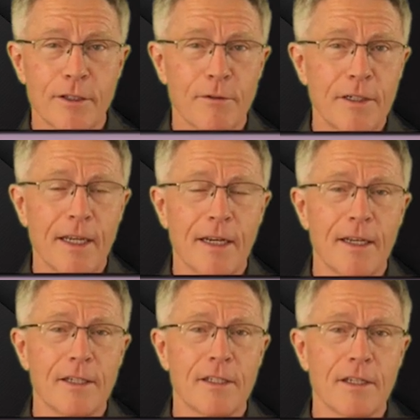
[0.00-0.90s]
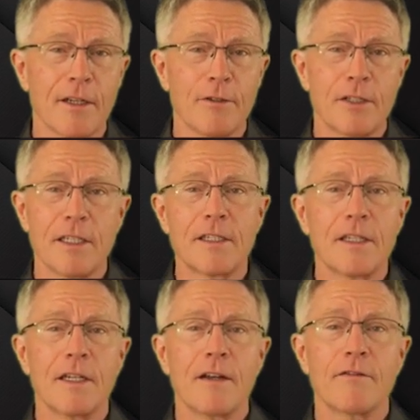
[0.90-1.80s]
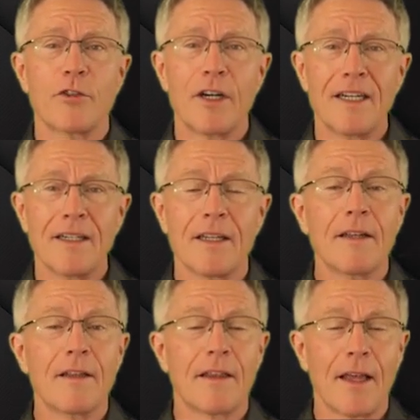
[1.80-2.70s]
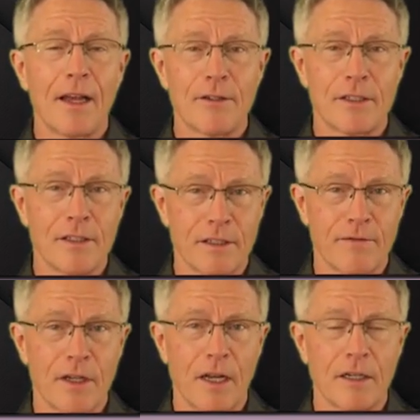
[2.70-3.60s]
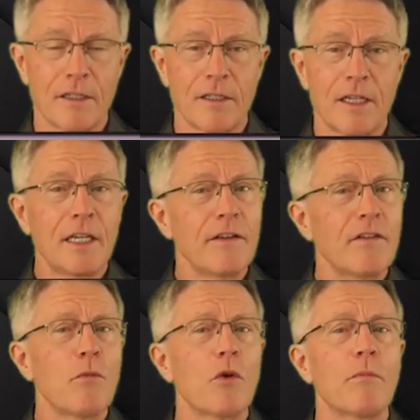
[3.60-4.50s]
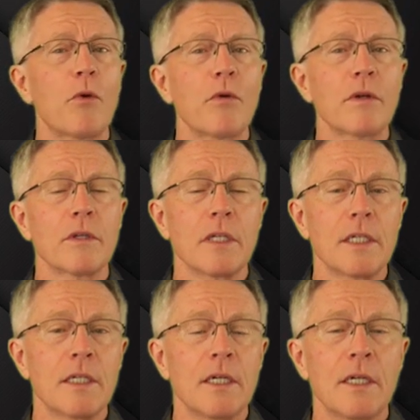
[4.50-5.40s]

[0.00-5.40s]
3 decades ago. Since then, I've trained thousands of docs, and even more importantly,